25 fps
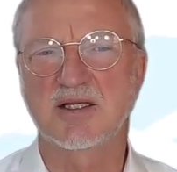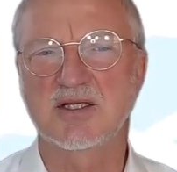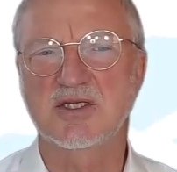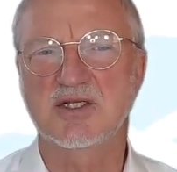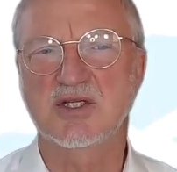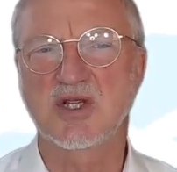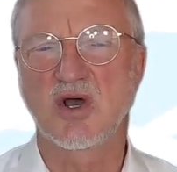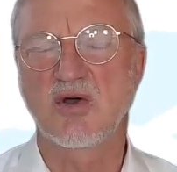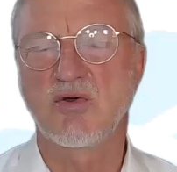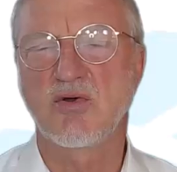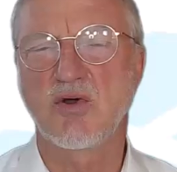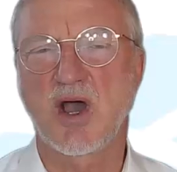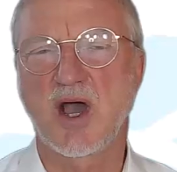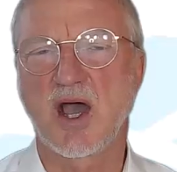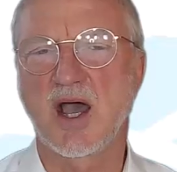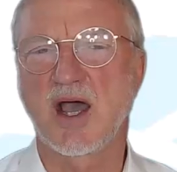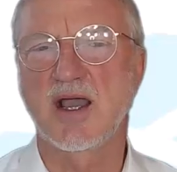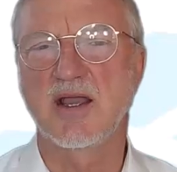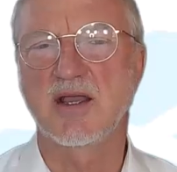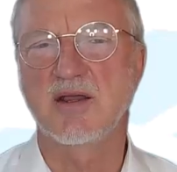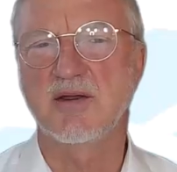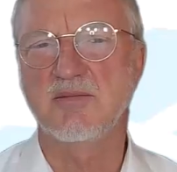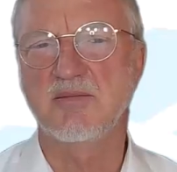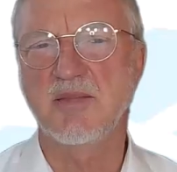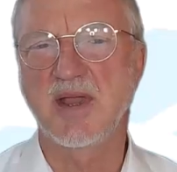So
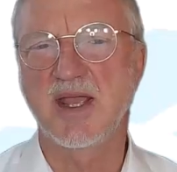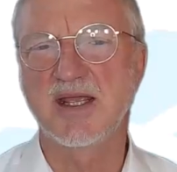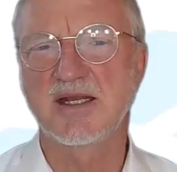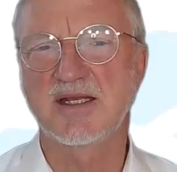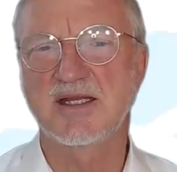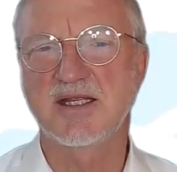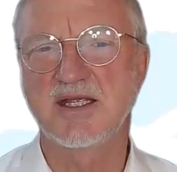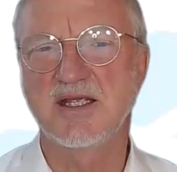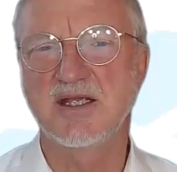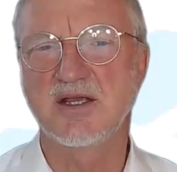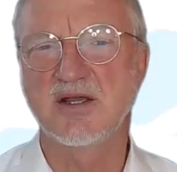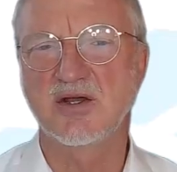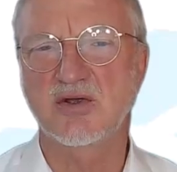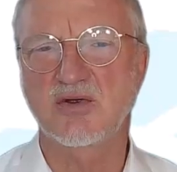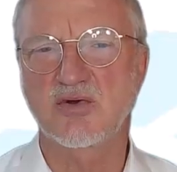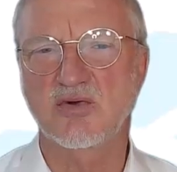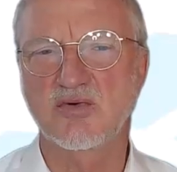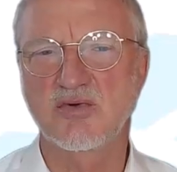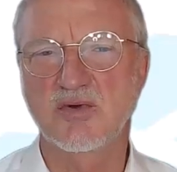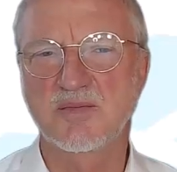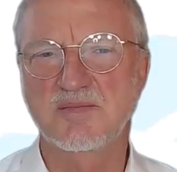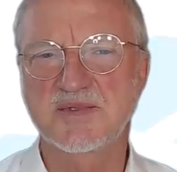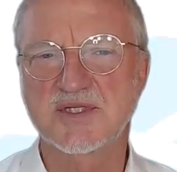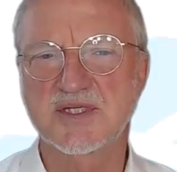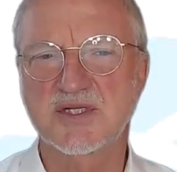I made here
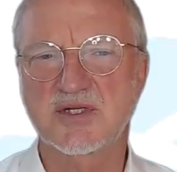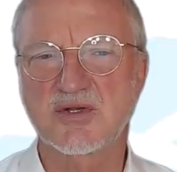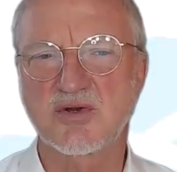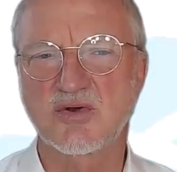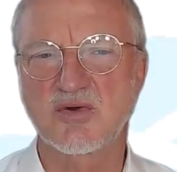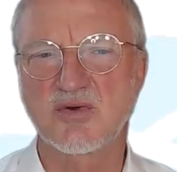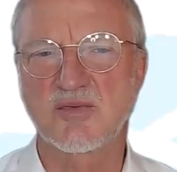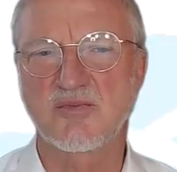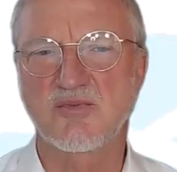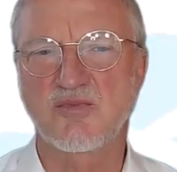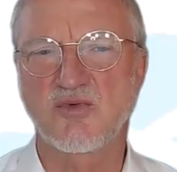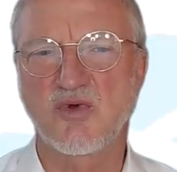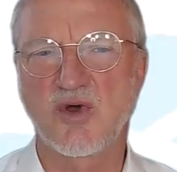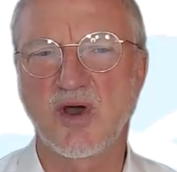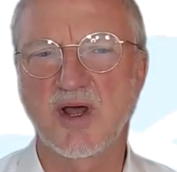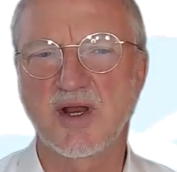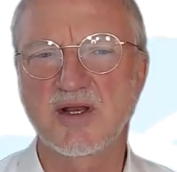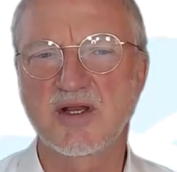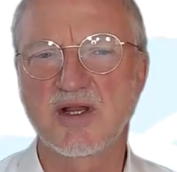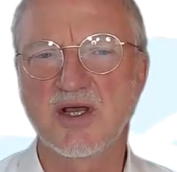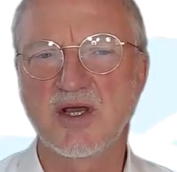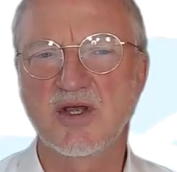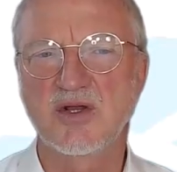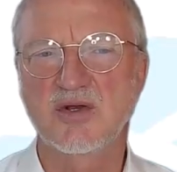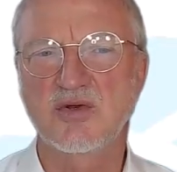groups, group
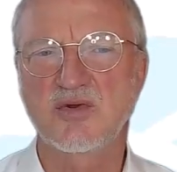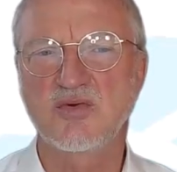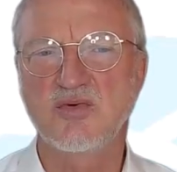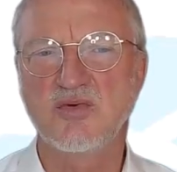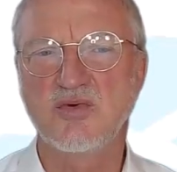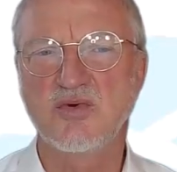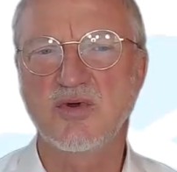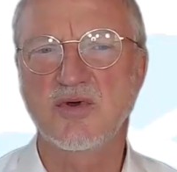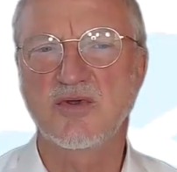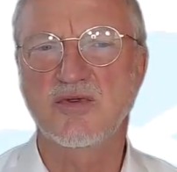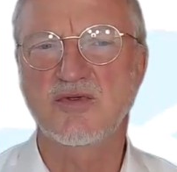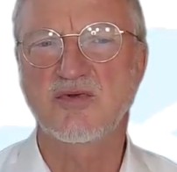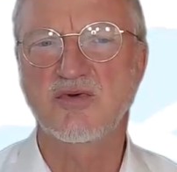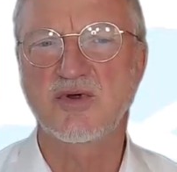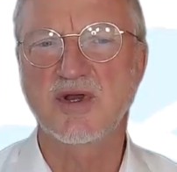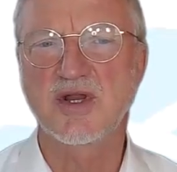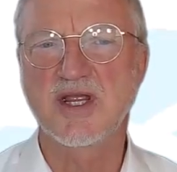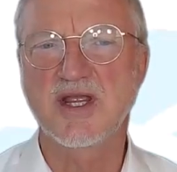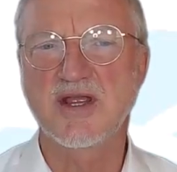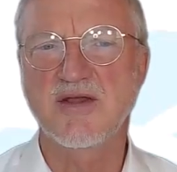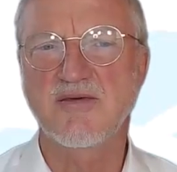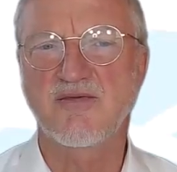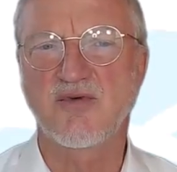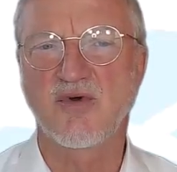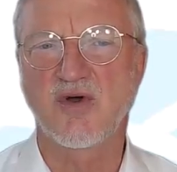1, 2,
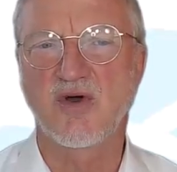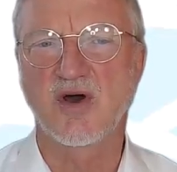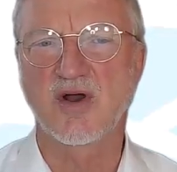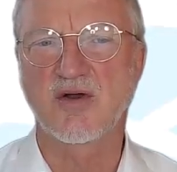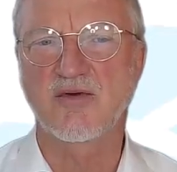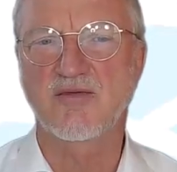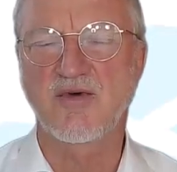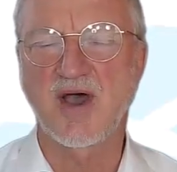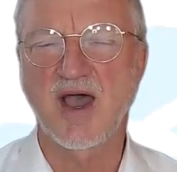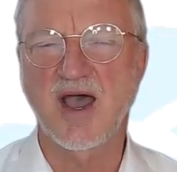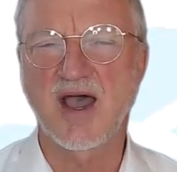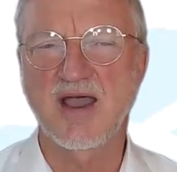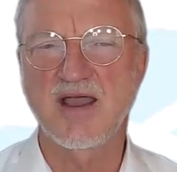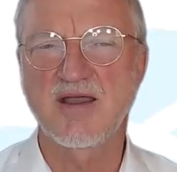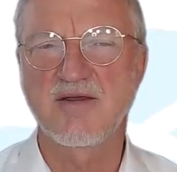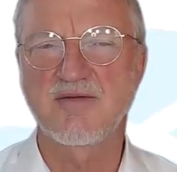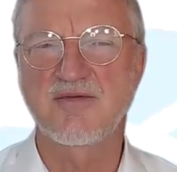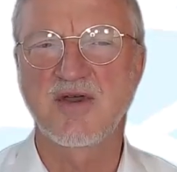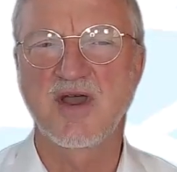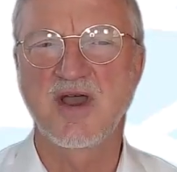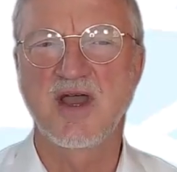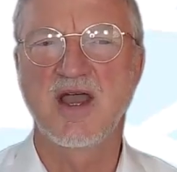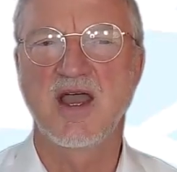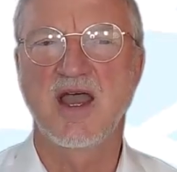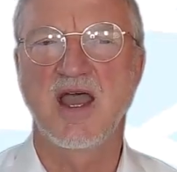3, 4,
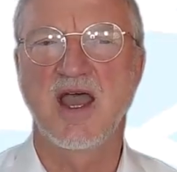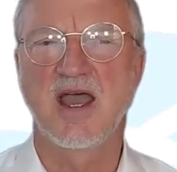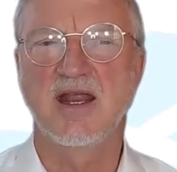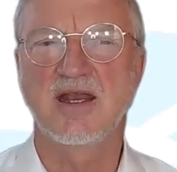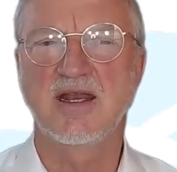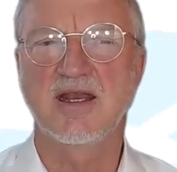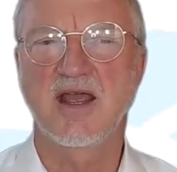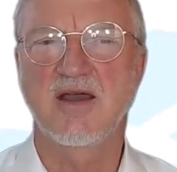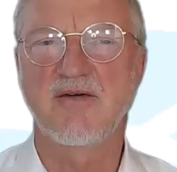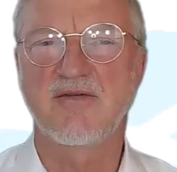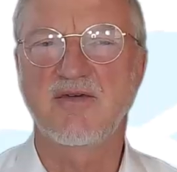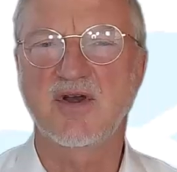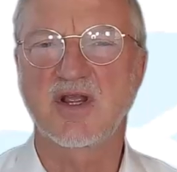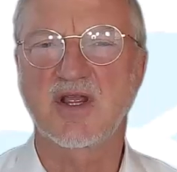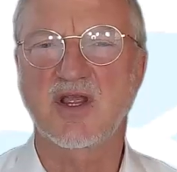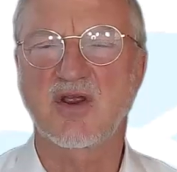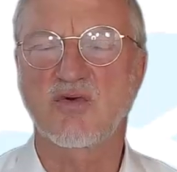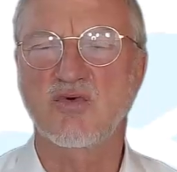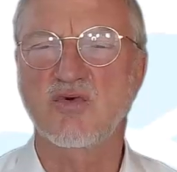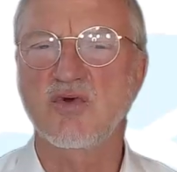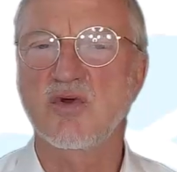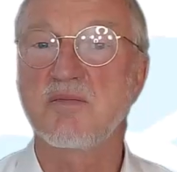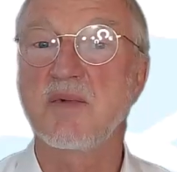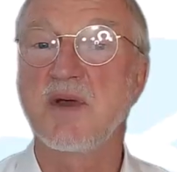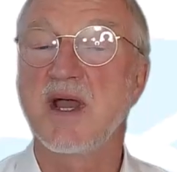5 and every
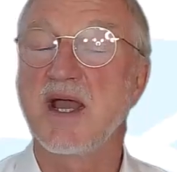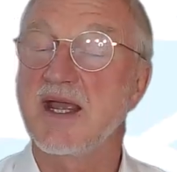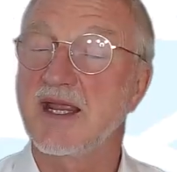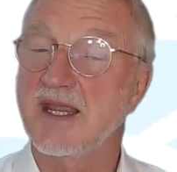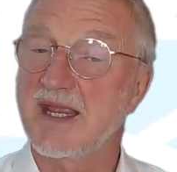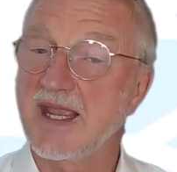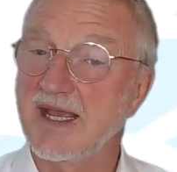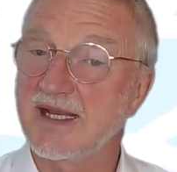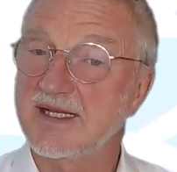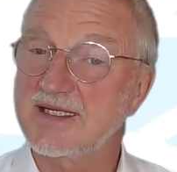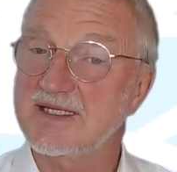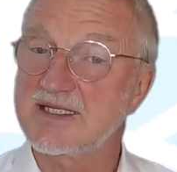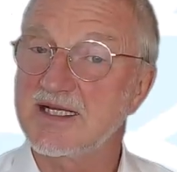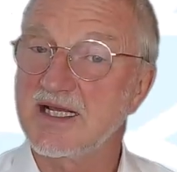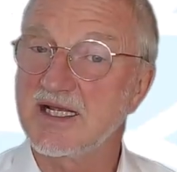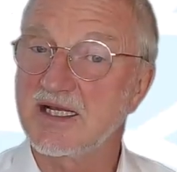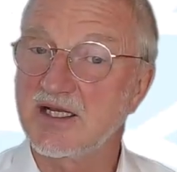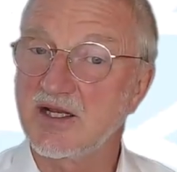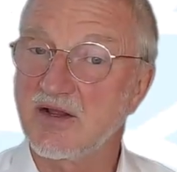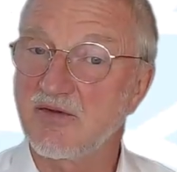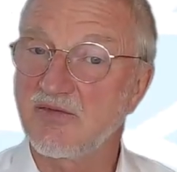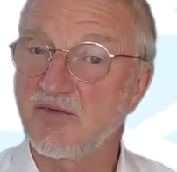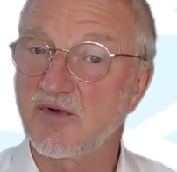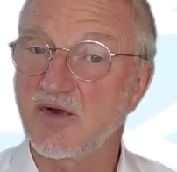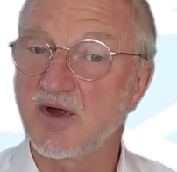group gets a
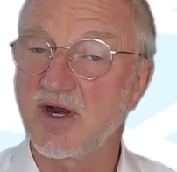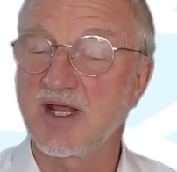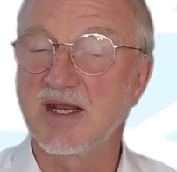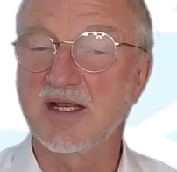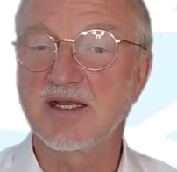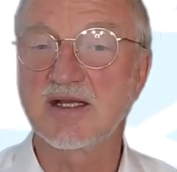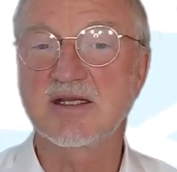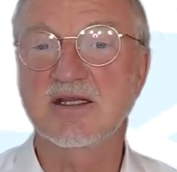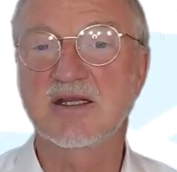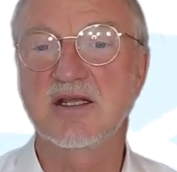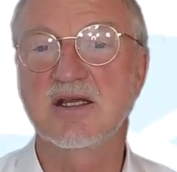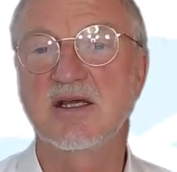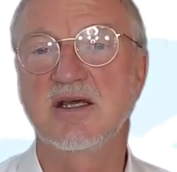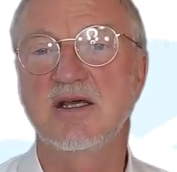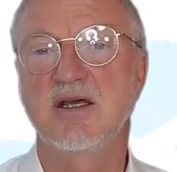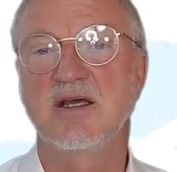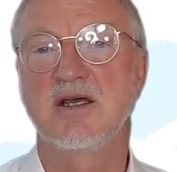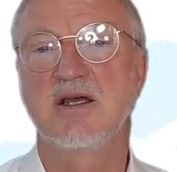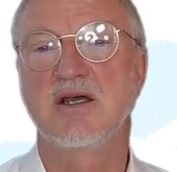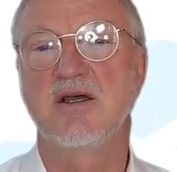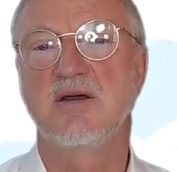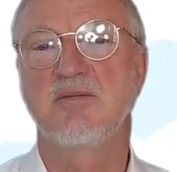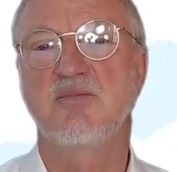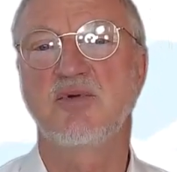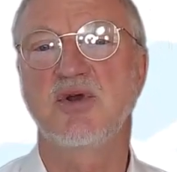different
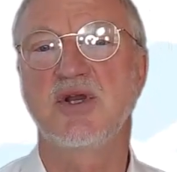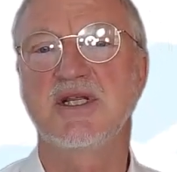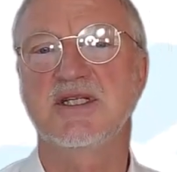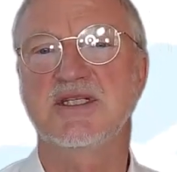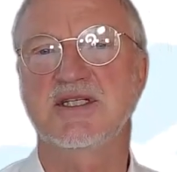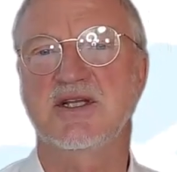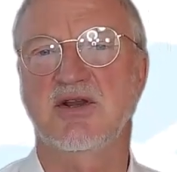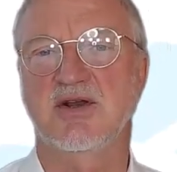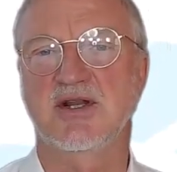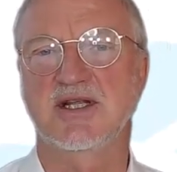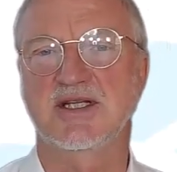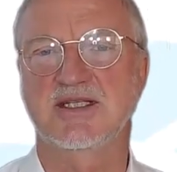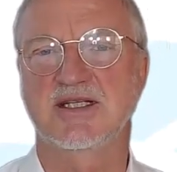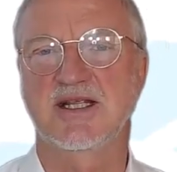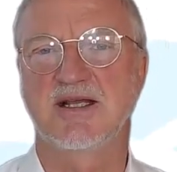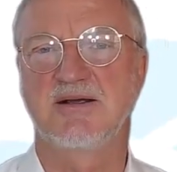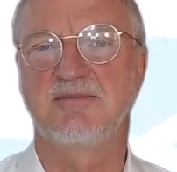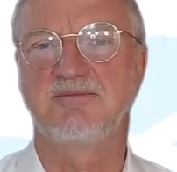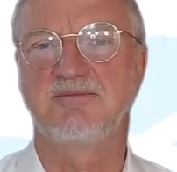pre-stress.